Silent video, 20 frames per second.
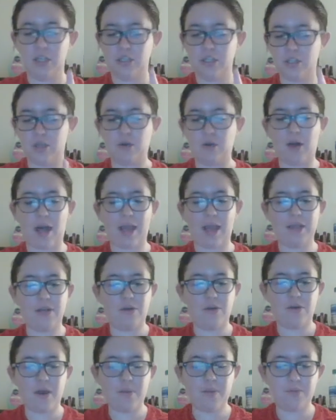So I
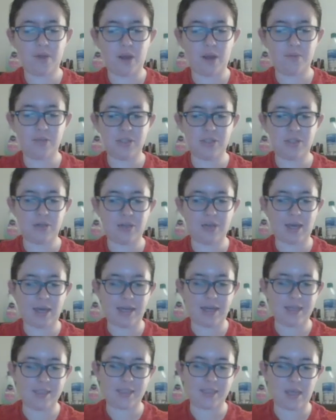know I promised you
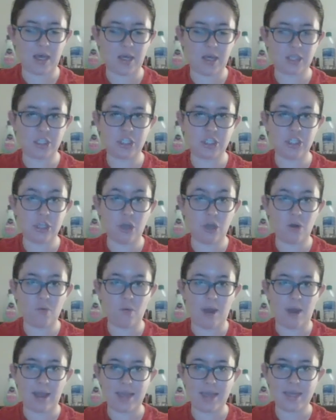guys uh, Snow
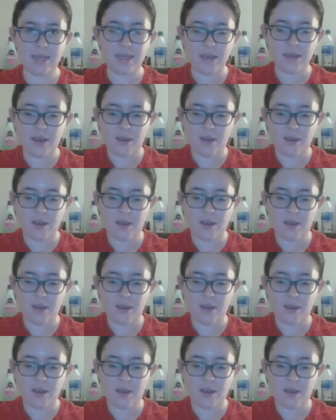White